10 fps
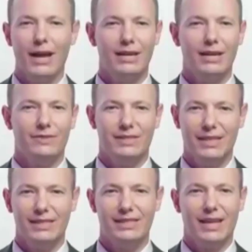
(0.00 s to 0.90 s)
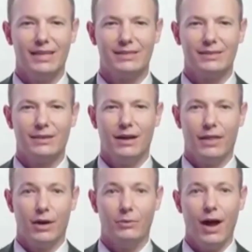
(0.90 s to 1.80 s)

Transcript: variety of disease states